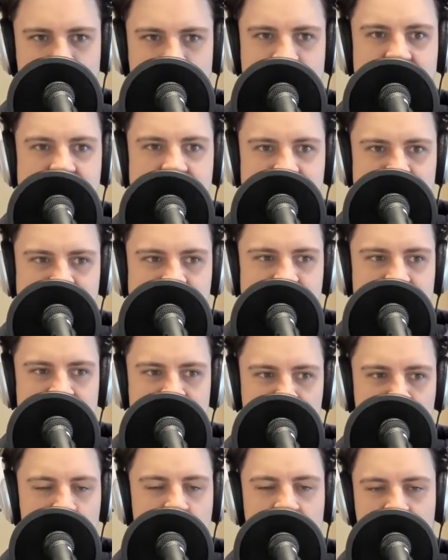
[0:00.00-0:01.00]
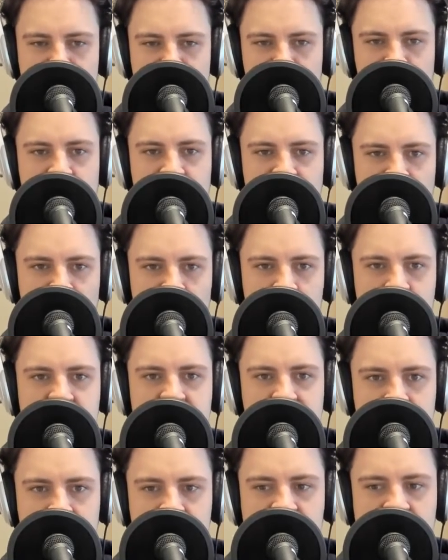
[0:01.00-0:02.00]
This is an incredible performance
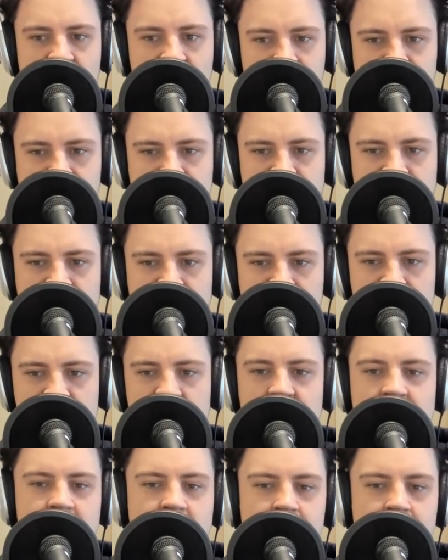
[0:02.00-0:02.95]
from start to finish.